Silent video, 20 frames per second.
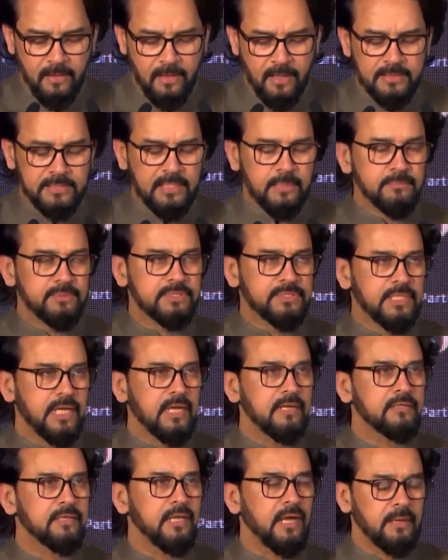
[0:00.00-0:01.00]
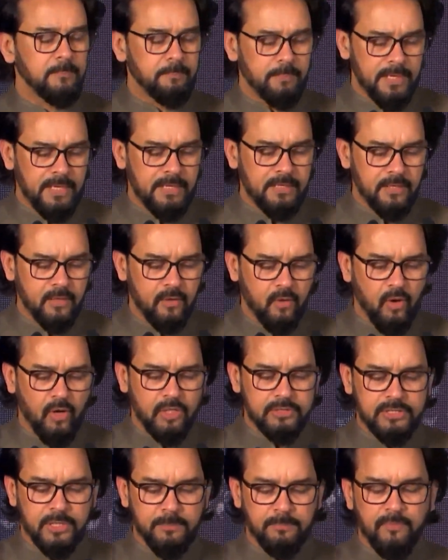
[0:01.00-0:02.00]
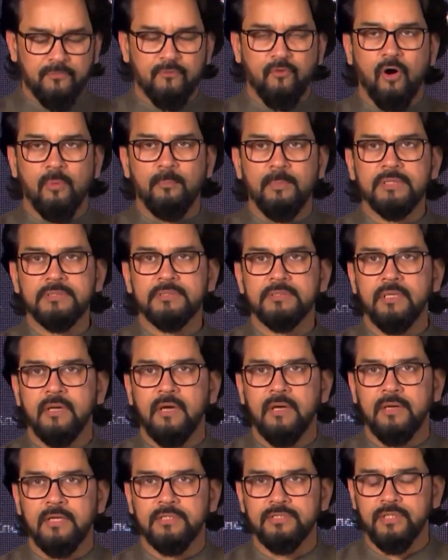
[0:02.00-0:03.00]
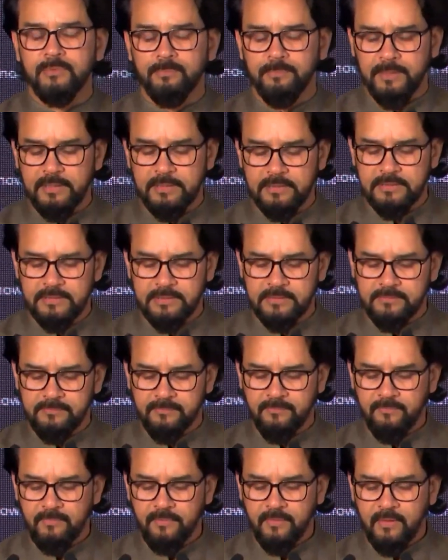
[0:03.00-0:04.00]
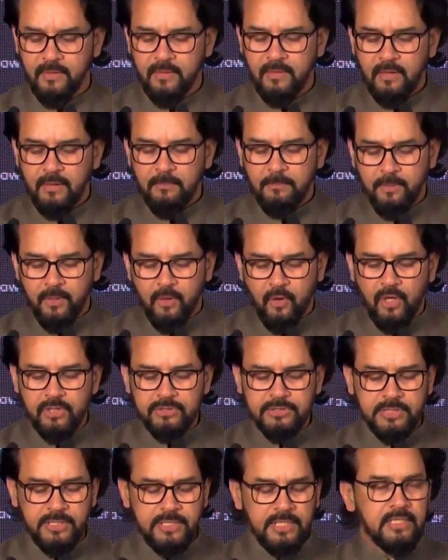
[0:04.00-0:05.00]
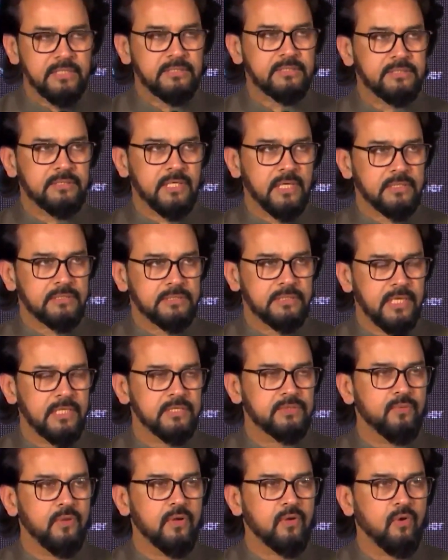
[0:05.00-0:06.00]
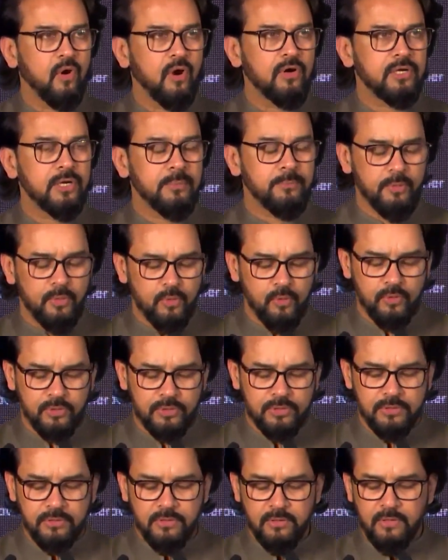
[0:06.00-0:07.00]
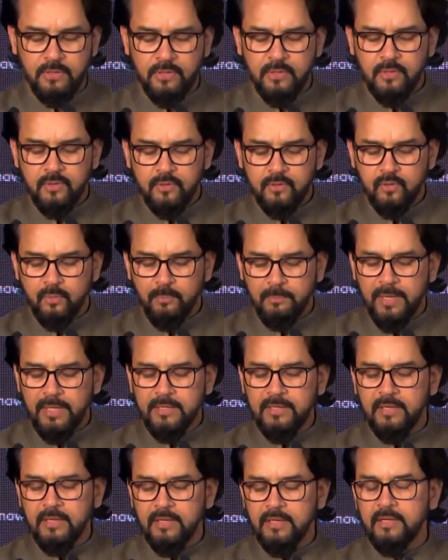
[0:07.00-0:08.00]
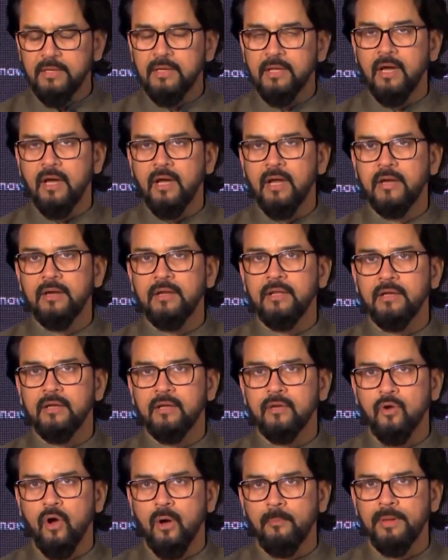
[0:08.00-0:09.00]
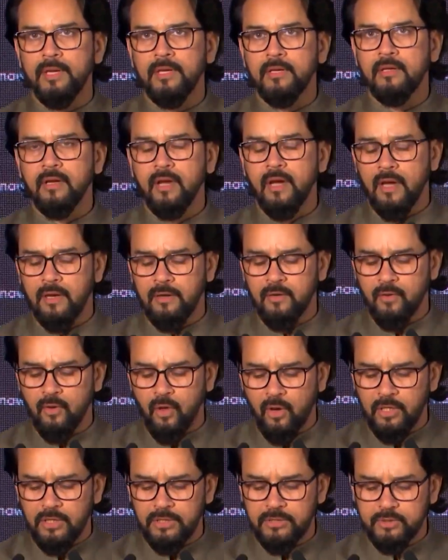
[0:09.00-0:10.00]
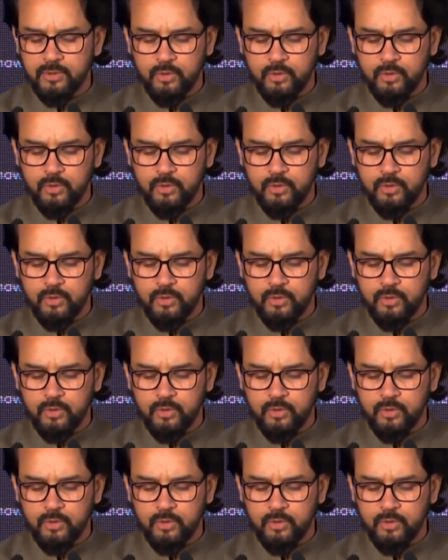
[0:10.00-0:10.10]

Let them set and break records in performance and achievements, because each success will contribute to making India an economic and knowledge